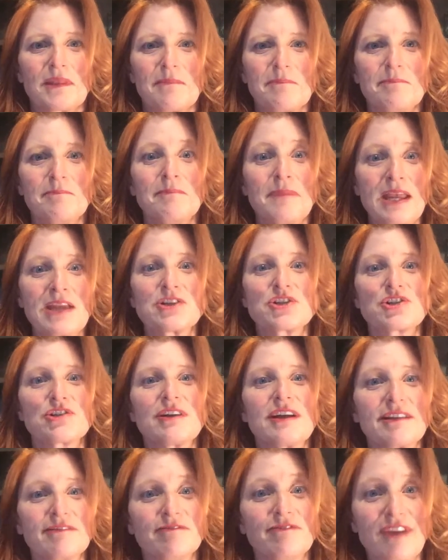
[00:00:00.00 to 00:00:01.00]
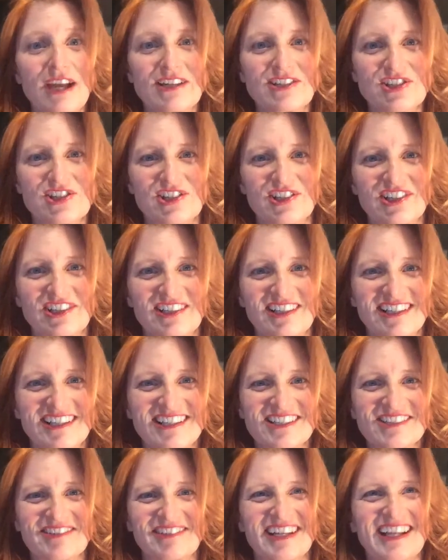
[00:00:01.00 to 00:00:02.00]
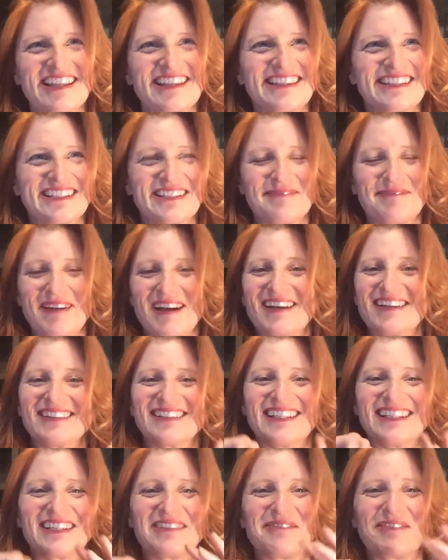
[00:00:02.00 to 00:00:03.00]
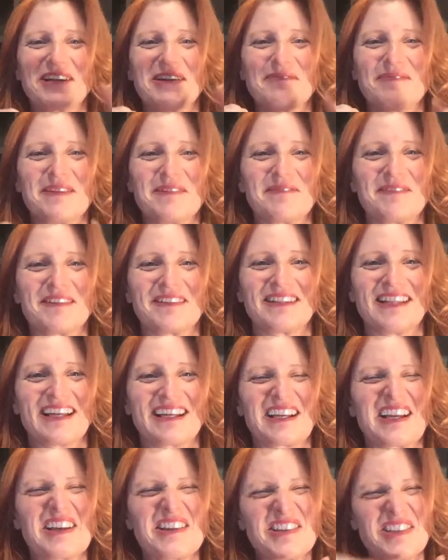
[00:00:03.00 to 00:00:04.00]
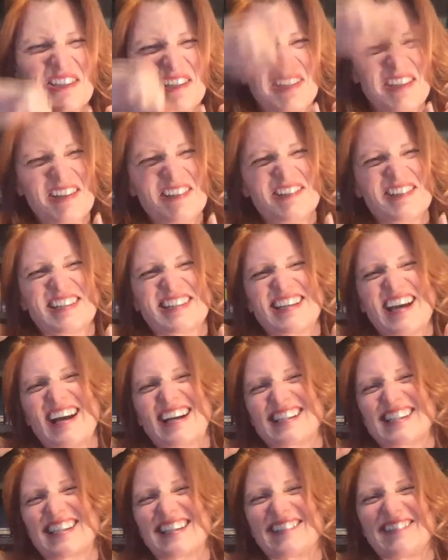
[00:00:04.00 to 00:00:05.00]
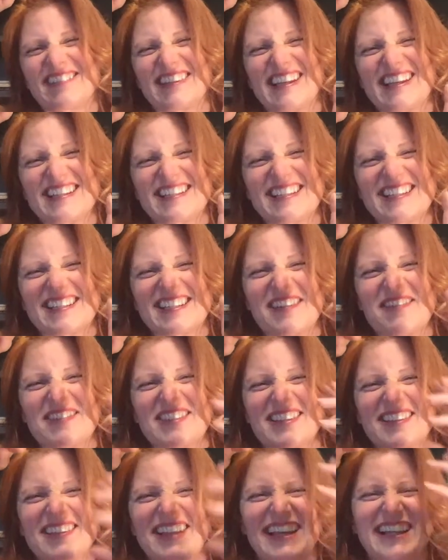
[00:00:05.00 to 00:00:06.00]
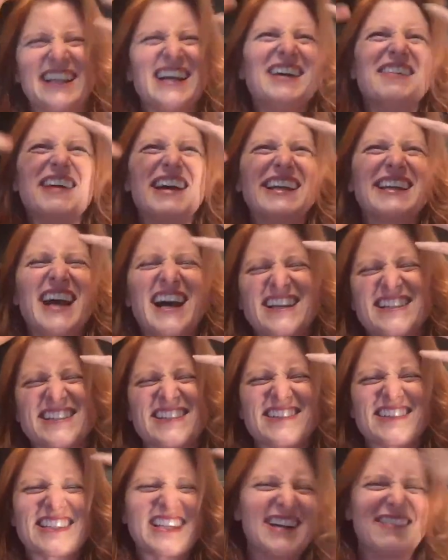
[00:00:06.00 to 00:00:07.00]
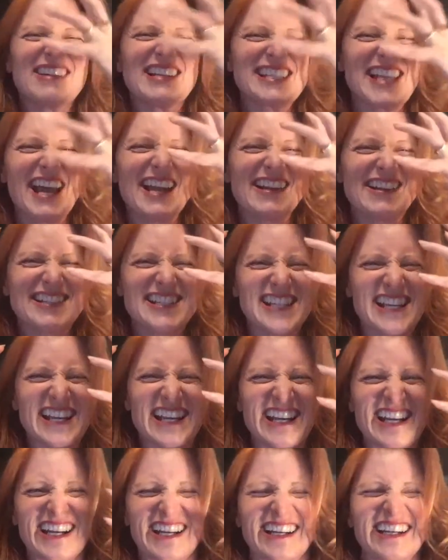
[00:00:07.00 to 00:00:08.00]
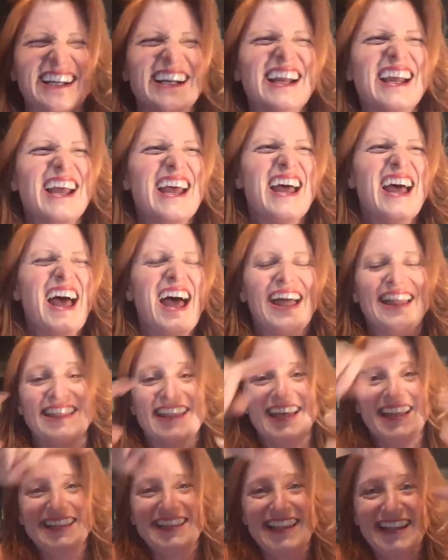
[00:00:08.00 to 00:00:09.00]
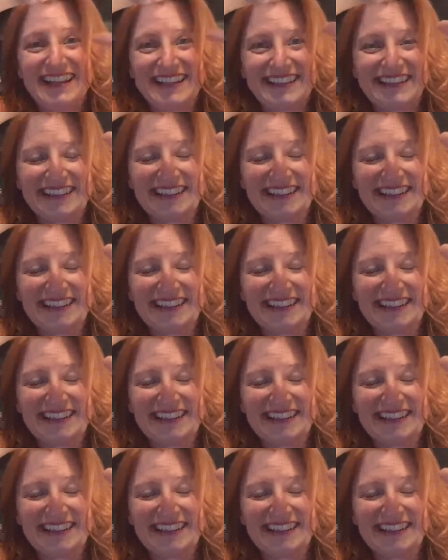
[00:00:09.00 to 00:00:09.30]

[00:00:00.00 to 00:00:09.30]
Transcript: major adventure is what I think about, like where people like huge toxic relationships, they're like, oh my gosh, there's so much energy here. And then like